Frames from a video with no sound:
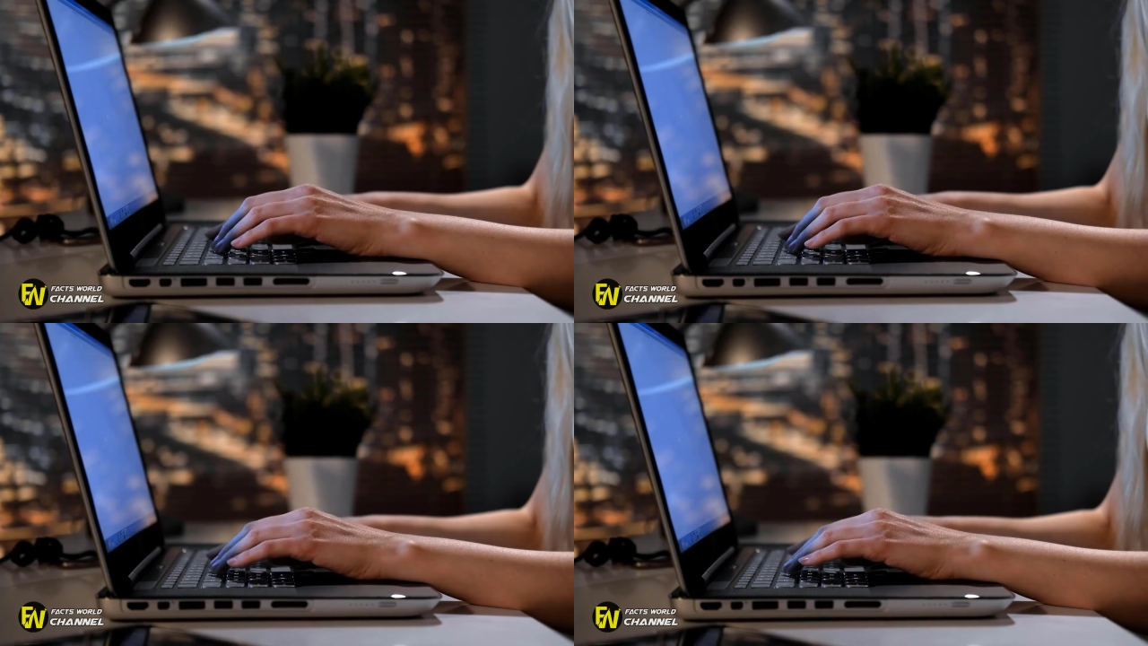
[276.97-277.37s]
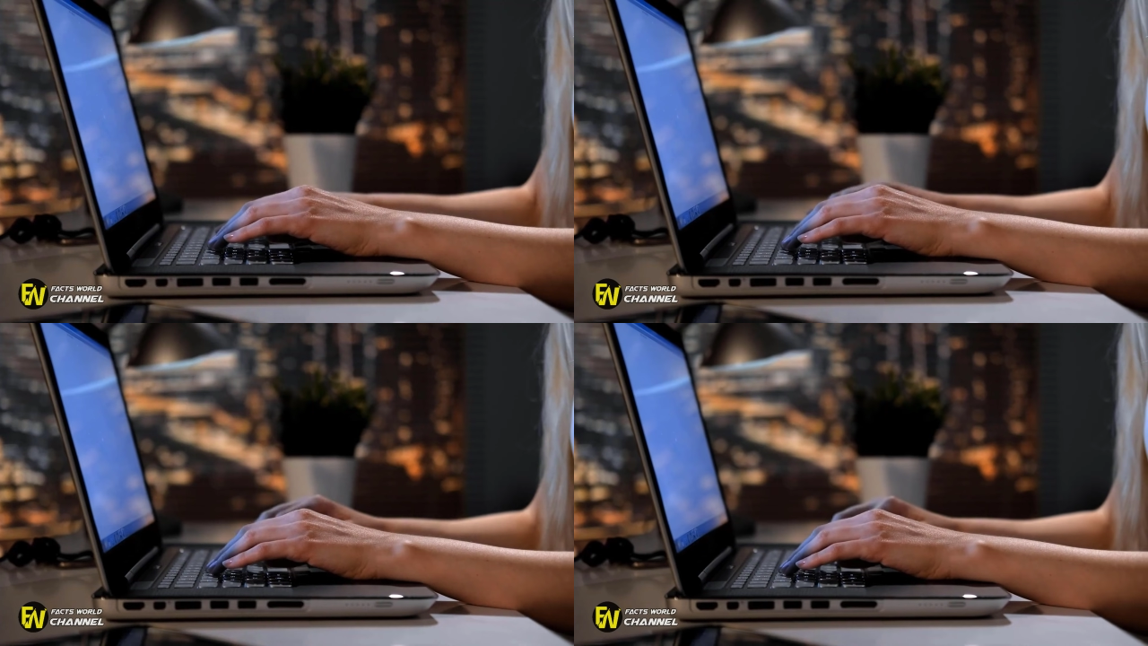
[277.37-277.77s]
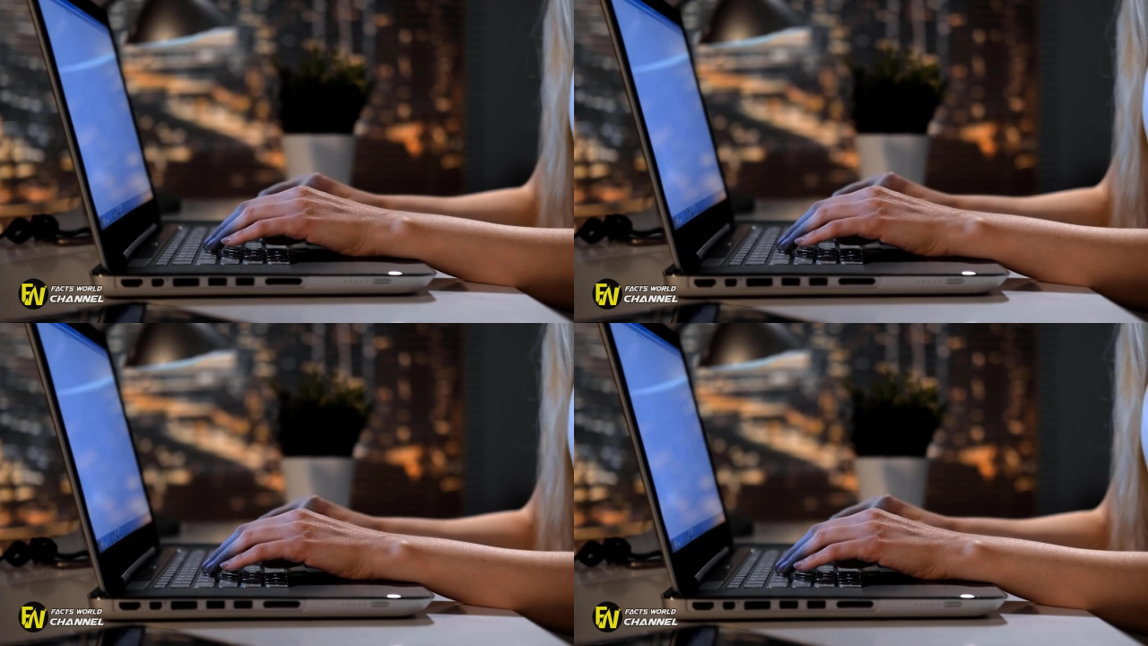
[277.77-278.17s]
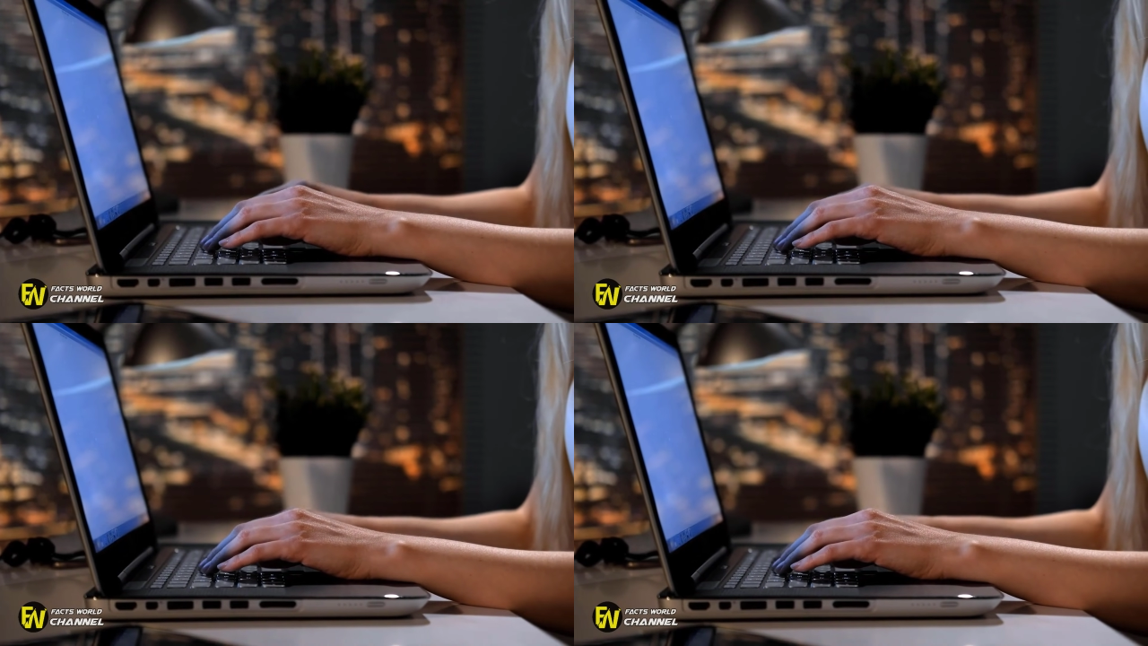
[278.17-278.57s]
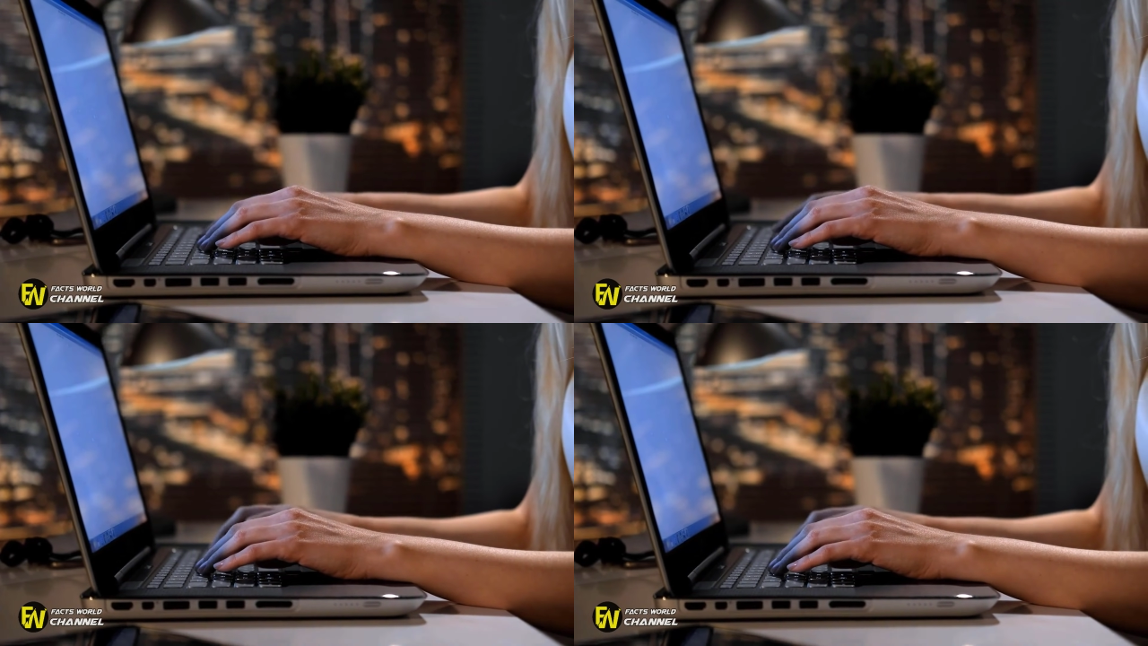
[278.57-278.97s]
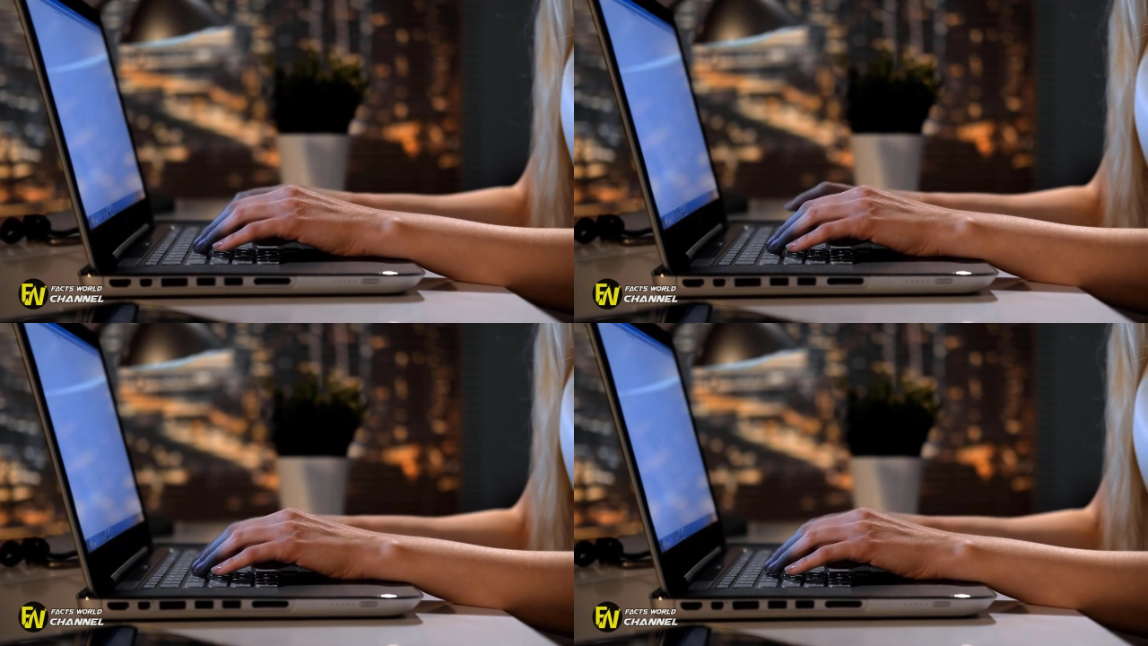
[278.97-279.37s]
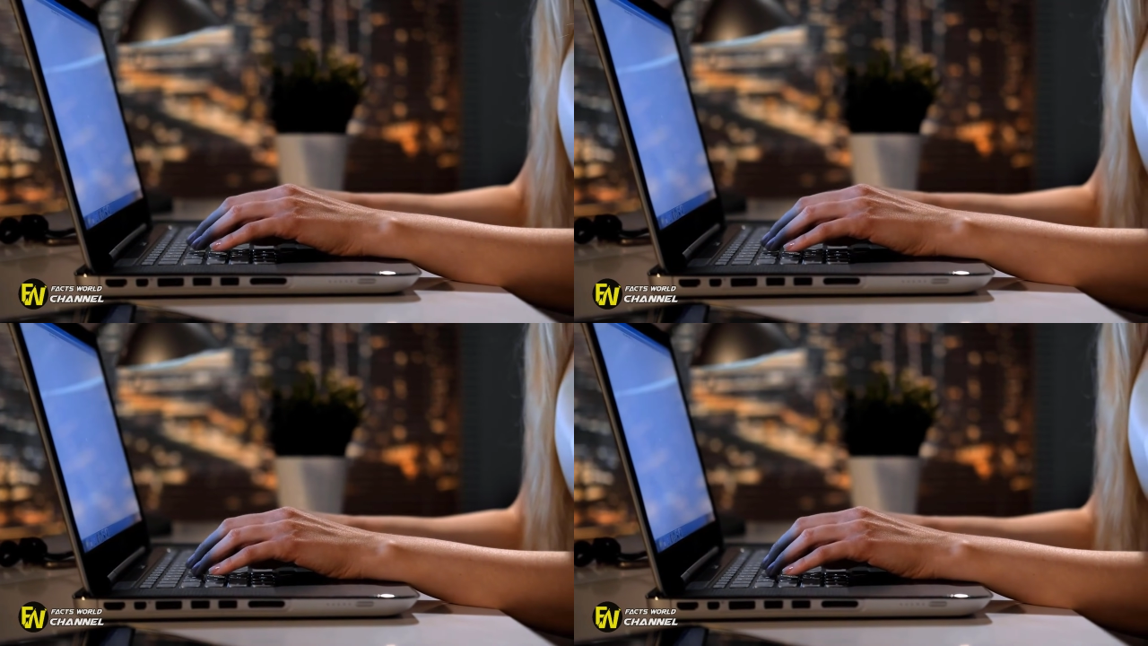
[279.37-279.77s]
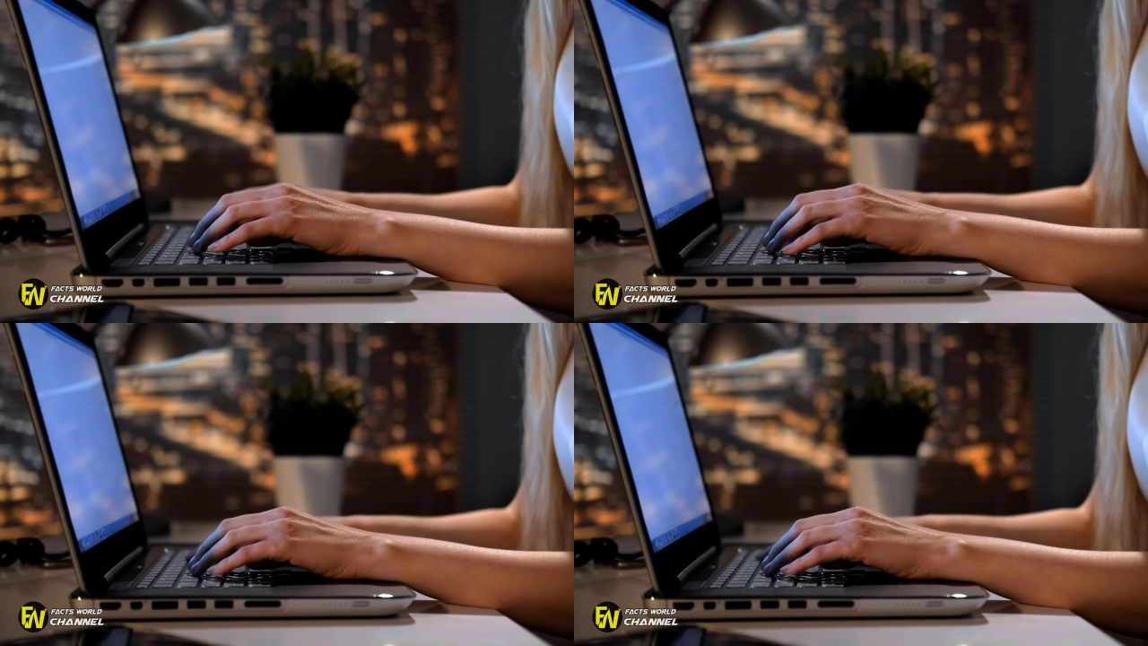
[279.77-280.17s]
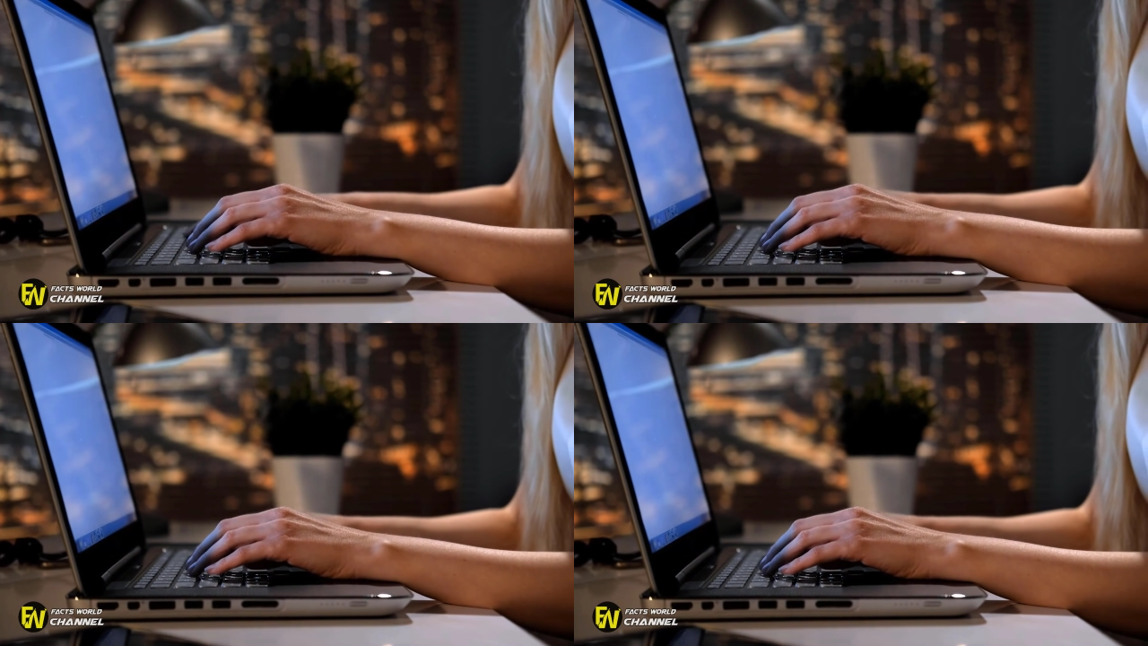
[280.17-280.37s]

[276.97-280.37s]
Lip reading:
[unreadable: no face in view]